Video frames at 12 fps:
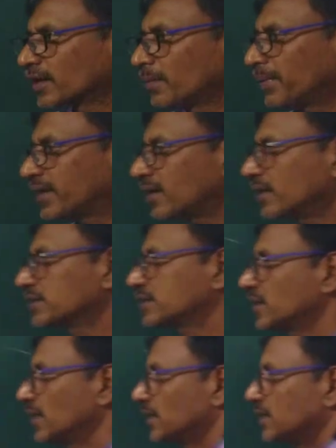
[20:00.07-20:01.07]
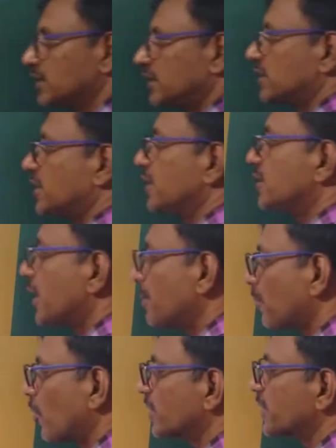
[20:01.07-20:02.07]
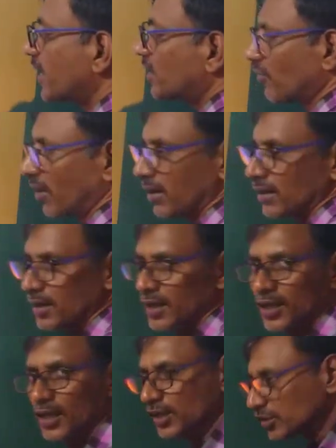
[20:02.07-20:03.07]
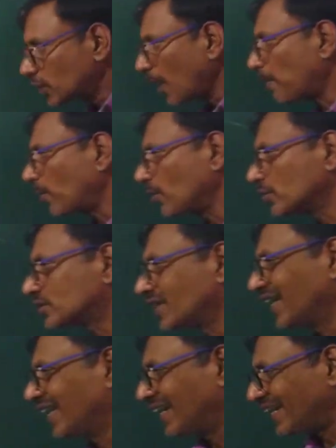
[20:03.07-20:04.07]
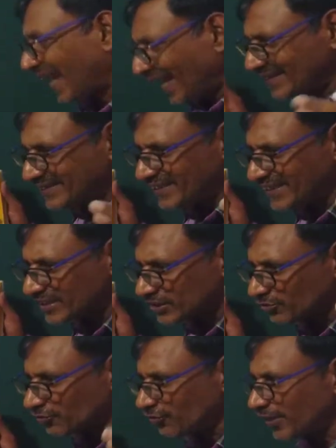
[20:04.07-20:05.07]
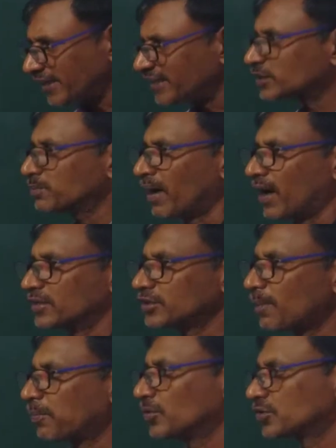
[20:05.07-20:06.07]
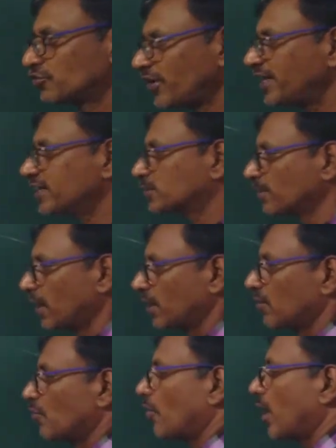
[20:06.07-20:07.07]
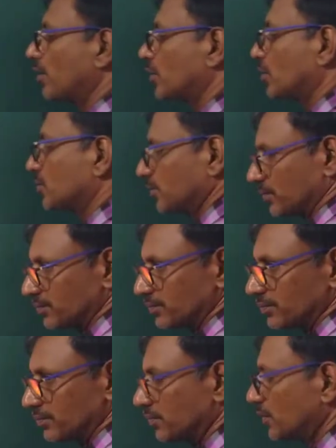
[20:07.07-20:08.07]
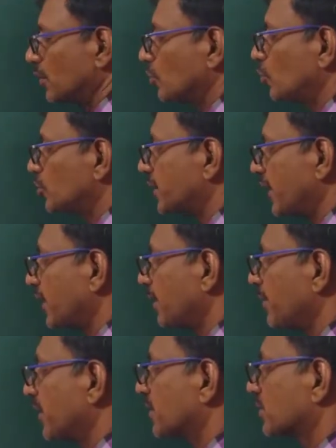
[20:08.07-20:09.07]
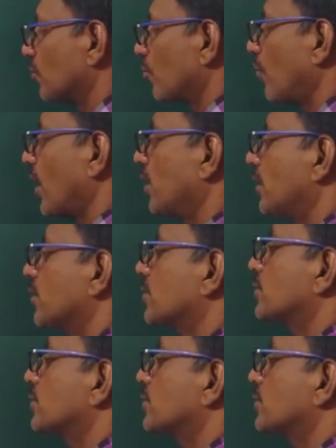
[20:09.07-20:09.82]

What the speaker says: Because this is 3, 3, 4, they are 12. Suppose length is very small. Suppose very small. 1, 2 centimeters. 1, 2,